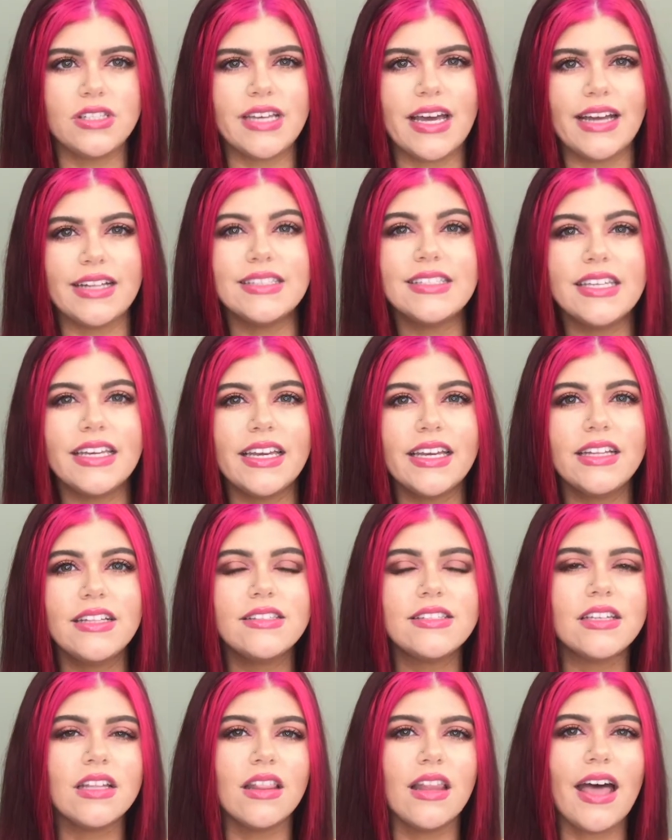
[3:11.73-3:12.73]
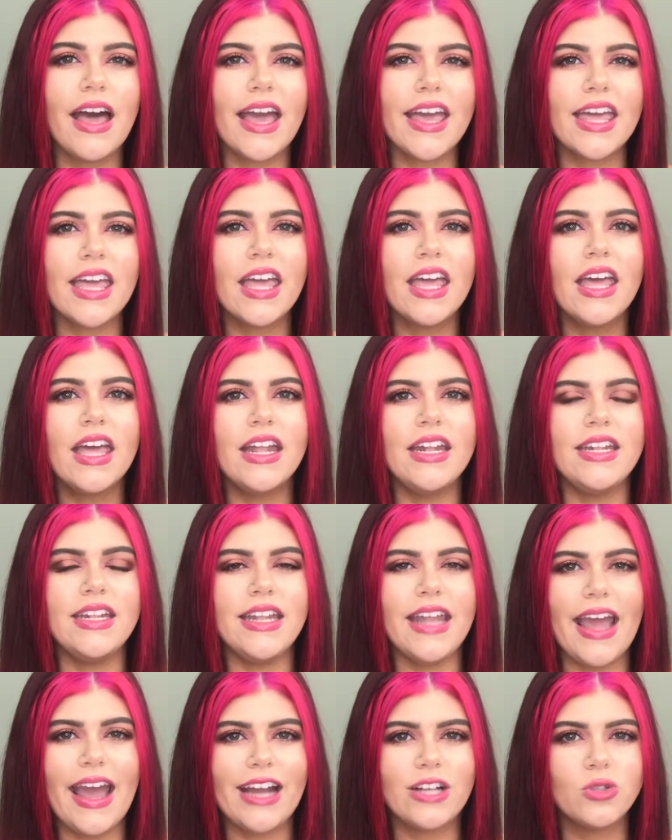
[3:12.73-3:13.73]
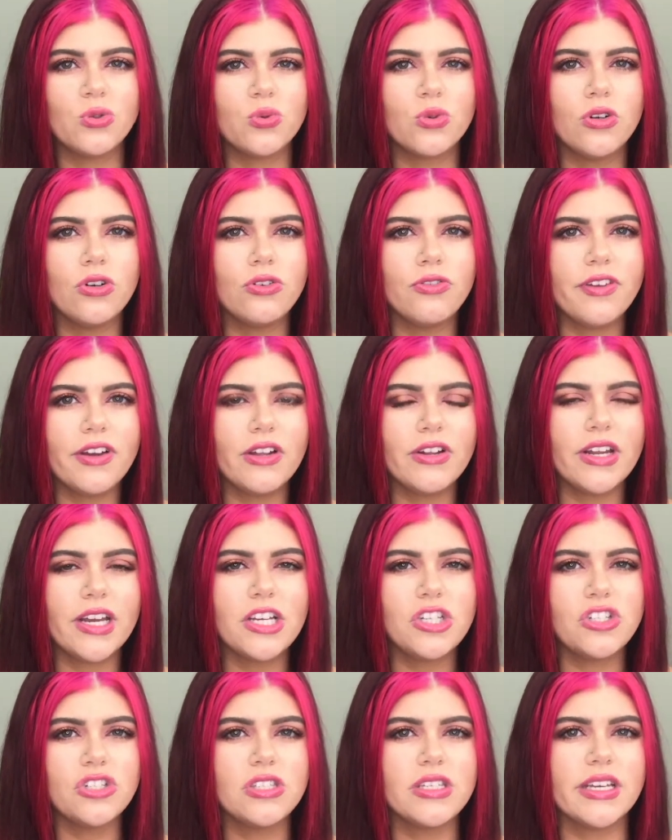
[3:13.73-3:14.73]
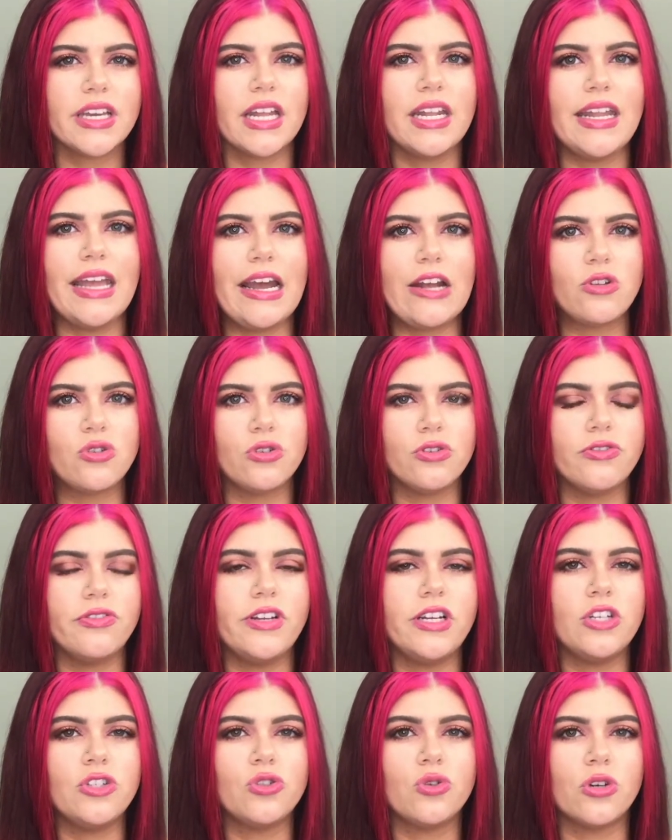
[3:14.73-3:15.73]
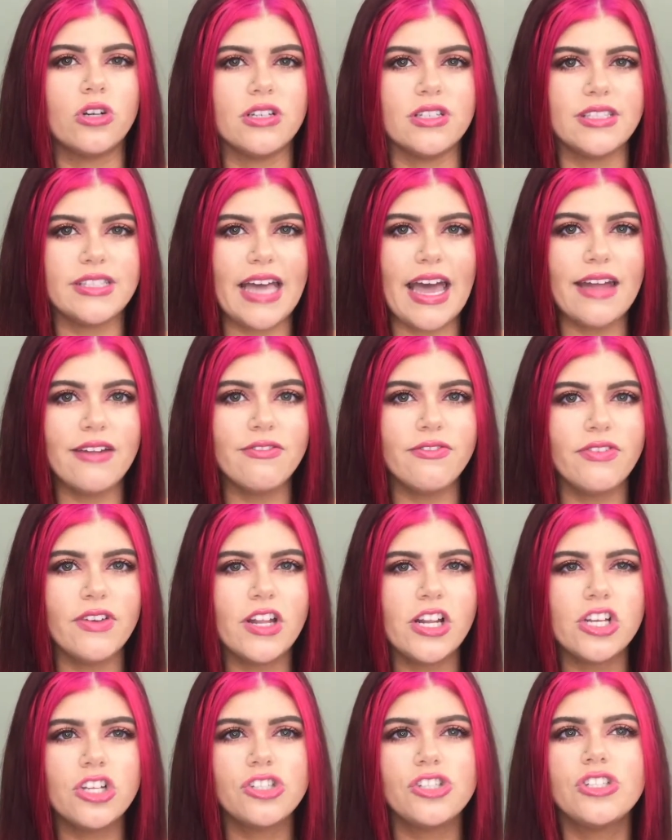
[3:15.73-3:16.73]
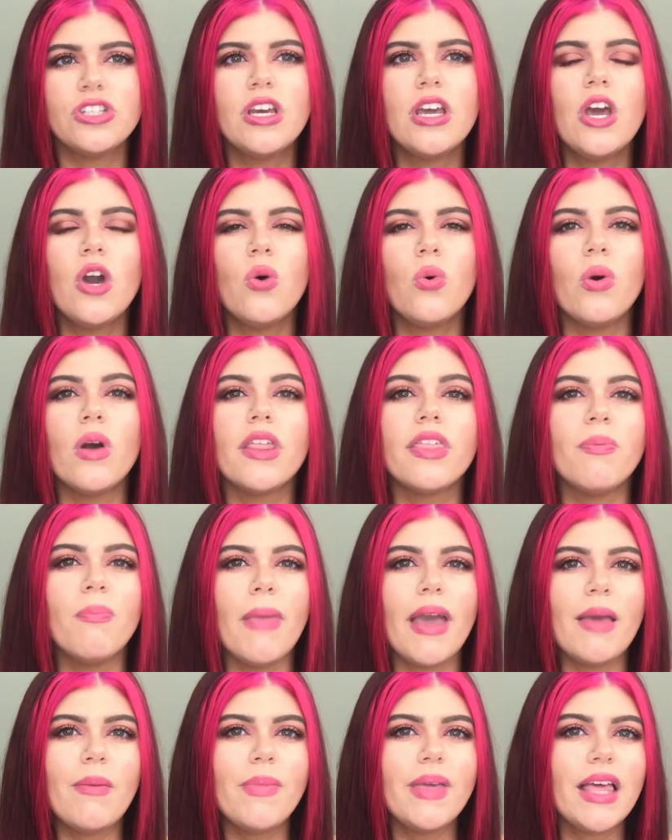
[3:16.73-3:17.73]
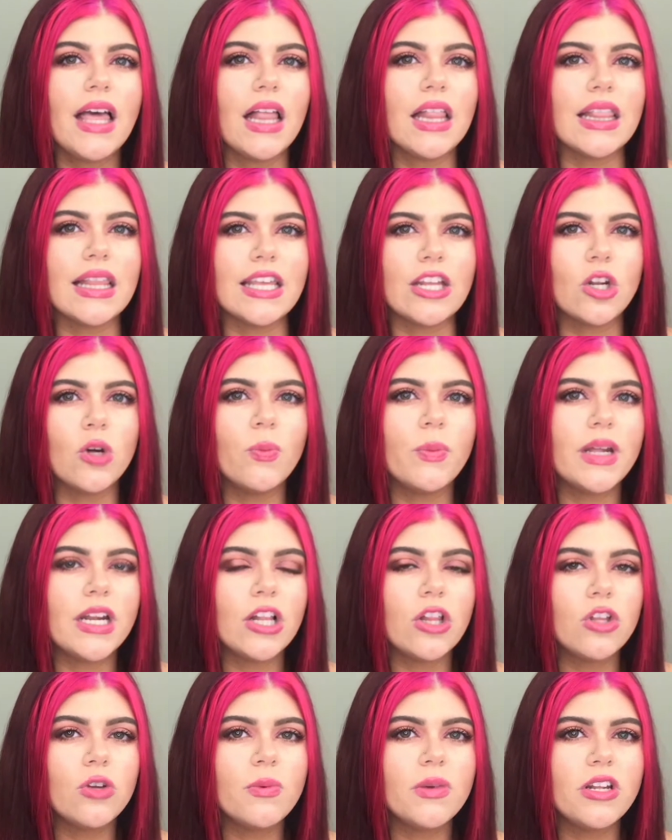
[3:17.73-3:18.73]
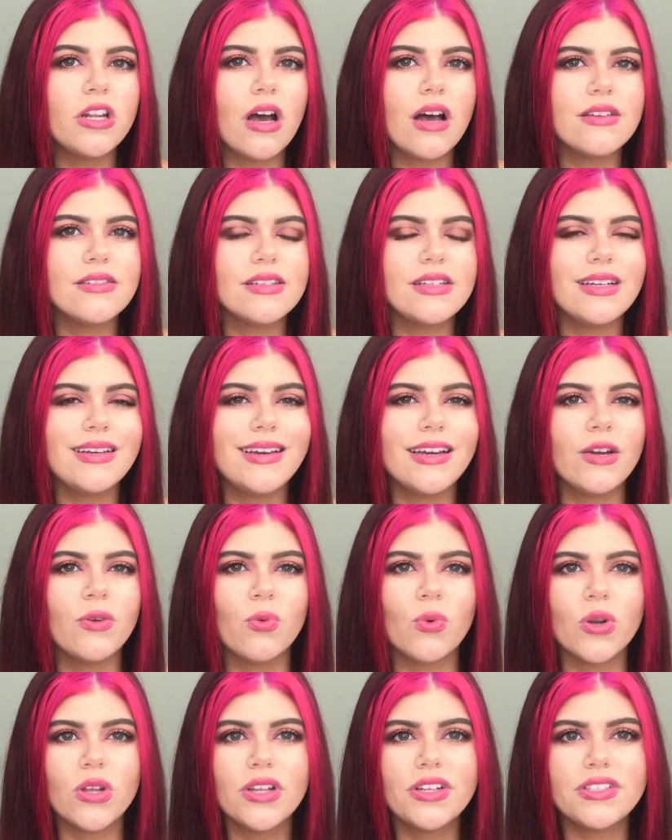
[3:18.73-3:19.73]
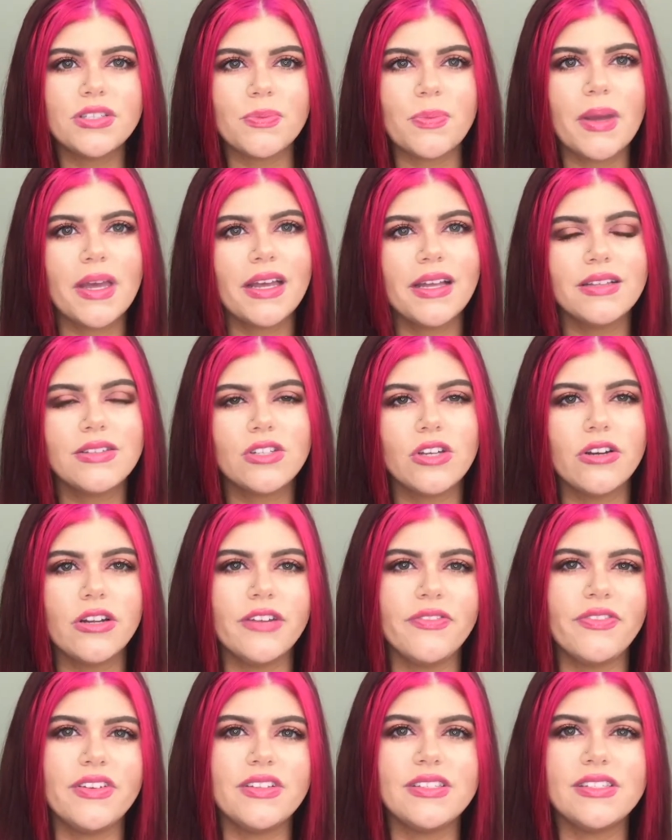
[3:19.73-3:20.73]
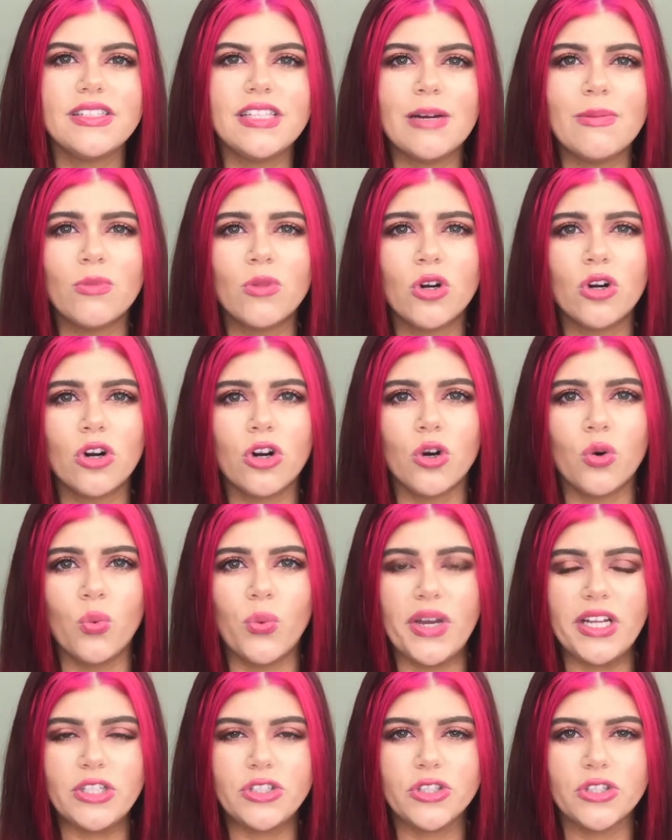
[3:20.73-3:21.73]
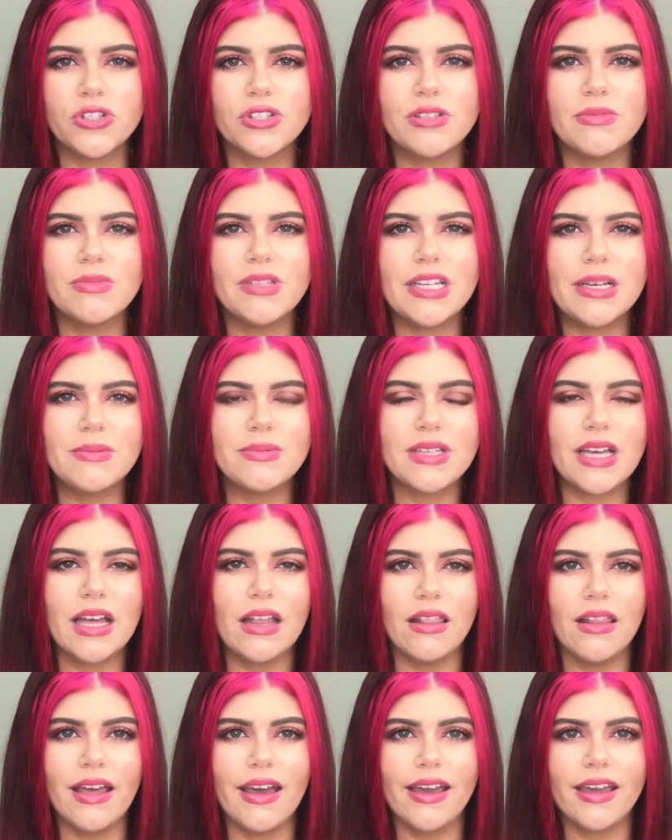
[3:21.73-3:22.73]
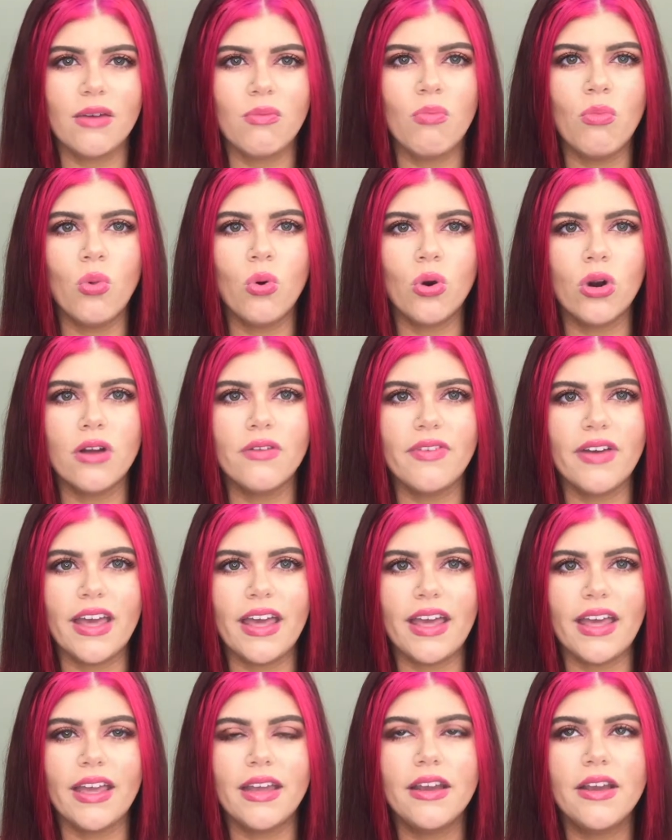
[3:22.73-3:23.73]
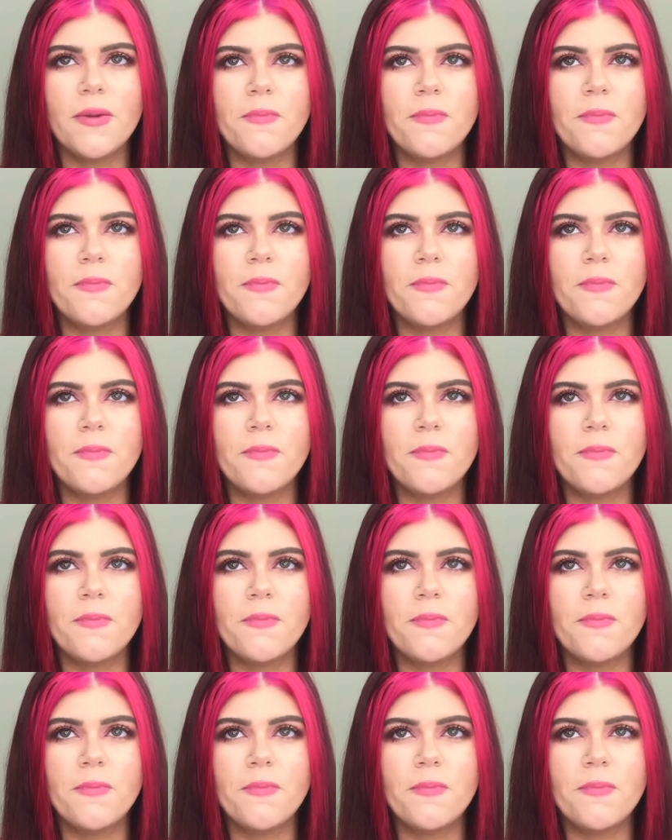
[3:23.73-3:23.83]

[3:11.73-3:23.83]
I tend to like natural foundations, like a natural finish or a satin finish with maybe a little bit of luminosity. It really depends on if it's summer or winter. Sometimes I like more of a